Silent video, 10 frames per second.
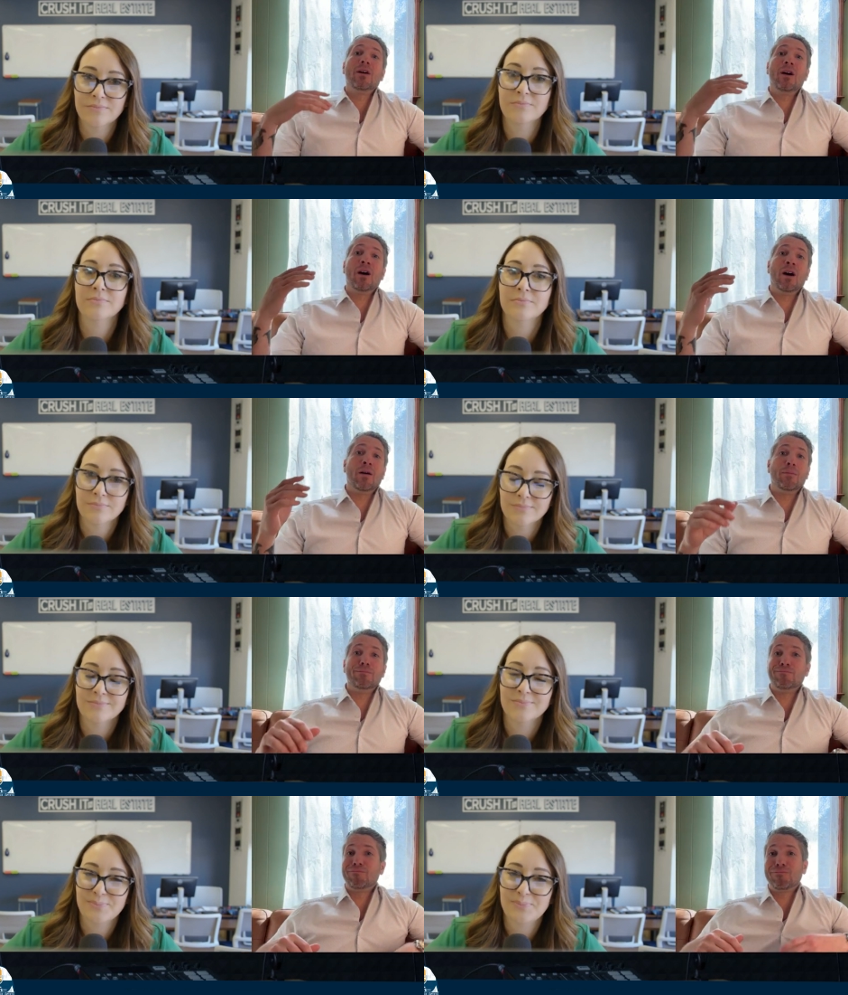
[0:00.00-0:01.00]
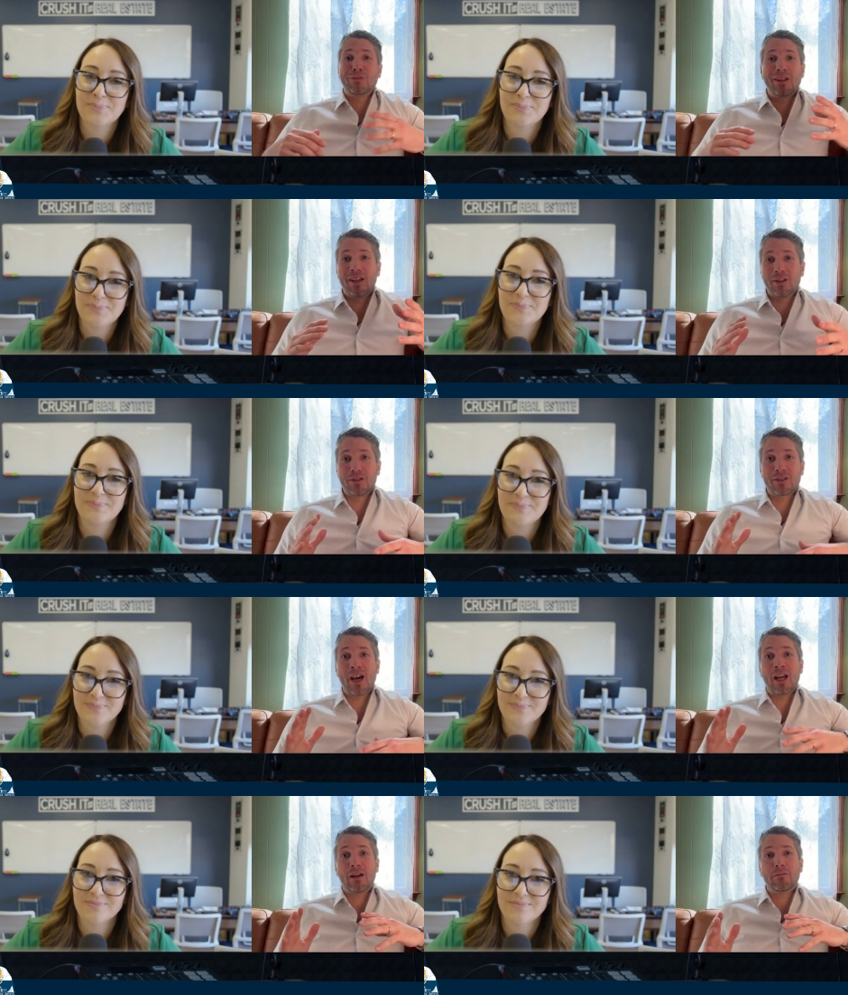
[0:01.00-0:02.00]
Speaker 1: Um, and just
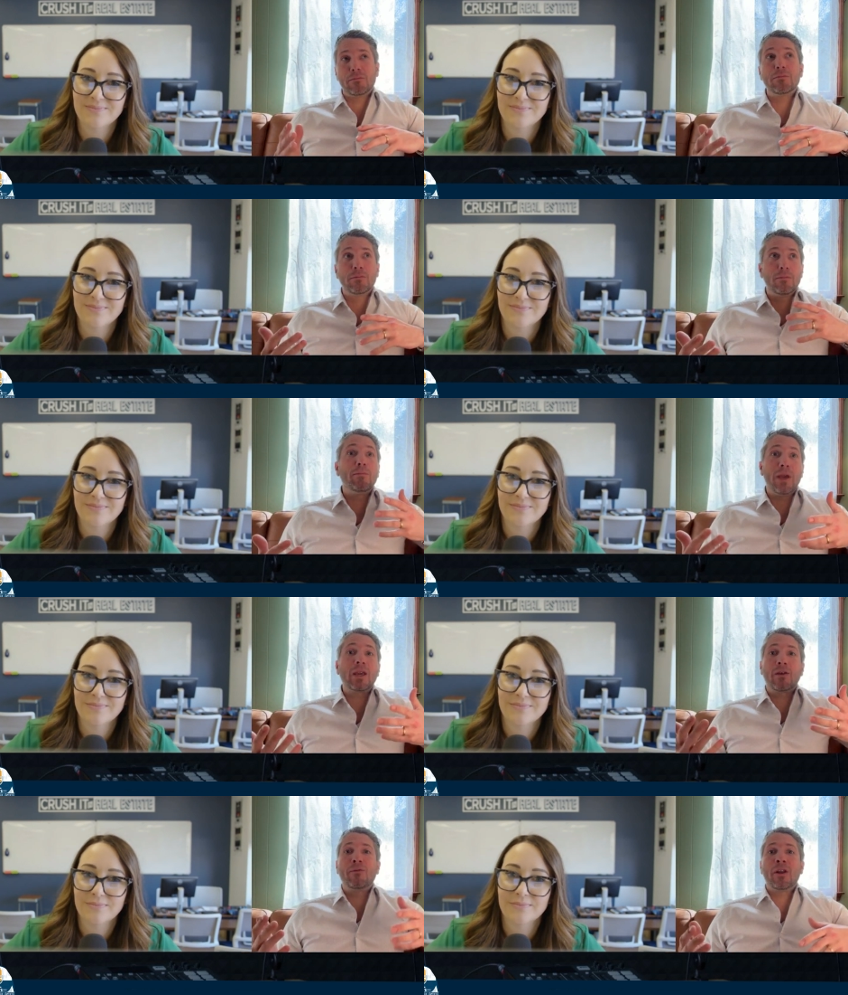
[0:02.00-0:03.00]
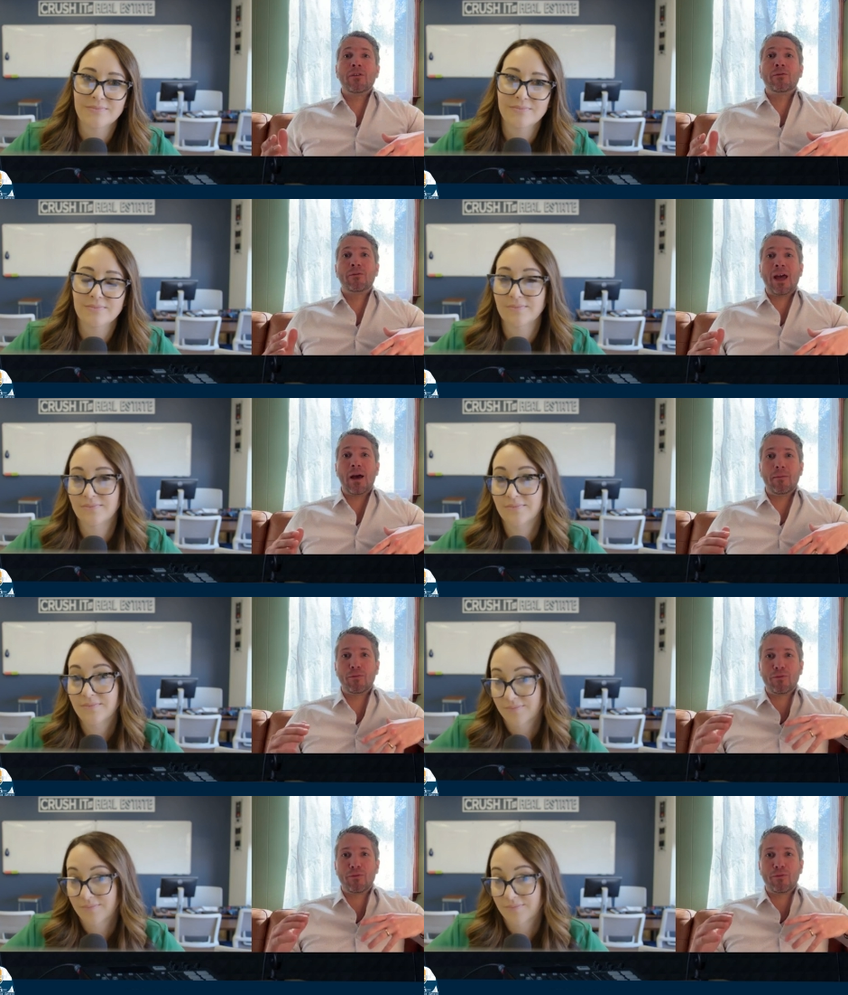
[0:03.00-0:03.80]
kind of making fun of that,